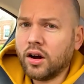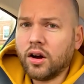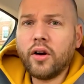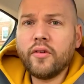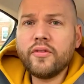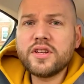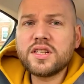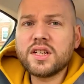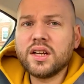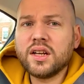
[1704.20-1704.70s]

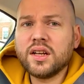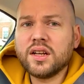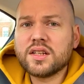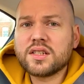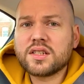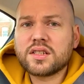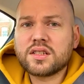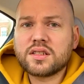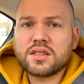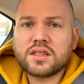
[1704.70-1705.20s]
Obviously
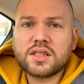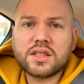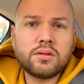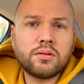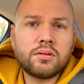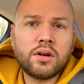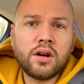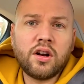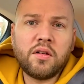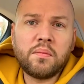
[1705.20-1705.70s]
it's
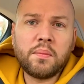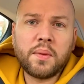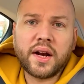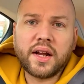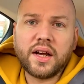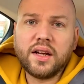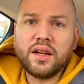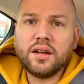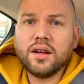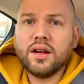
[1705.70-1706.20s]
still a lot of
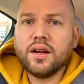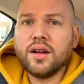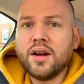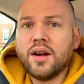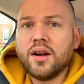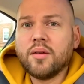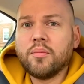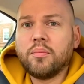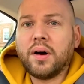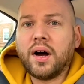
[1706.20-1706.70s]
money,
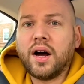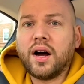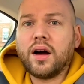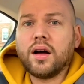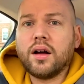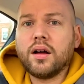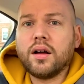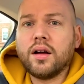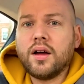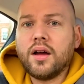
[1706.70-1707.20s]
but
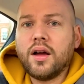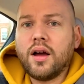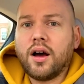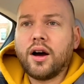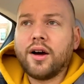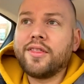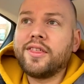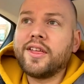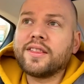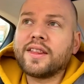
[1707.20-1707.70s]

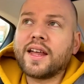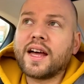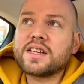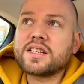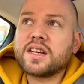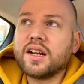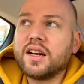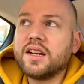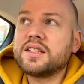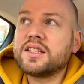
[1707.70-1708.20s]
I think that's
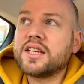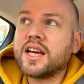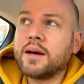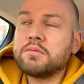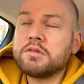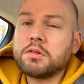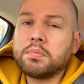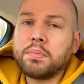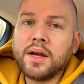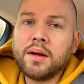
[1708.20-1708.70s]
going to
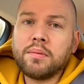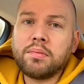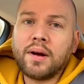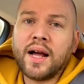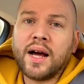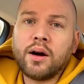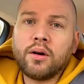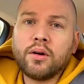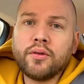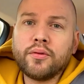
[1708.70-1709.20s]
tempt people
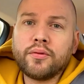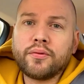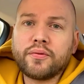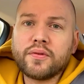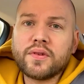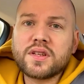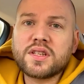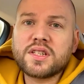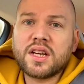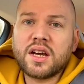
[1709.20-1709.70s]
out of
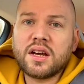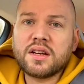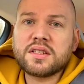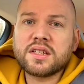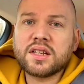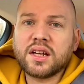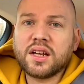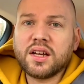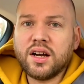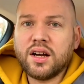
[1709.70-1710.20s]

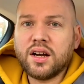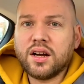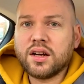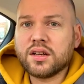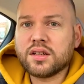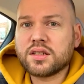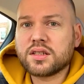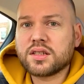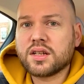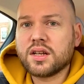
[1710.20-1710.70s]
certain
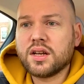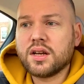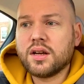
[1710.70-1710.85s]
cars.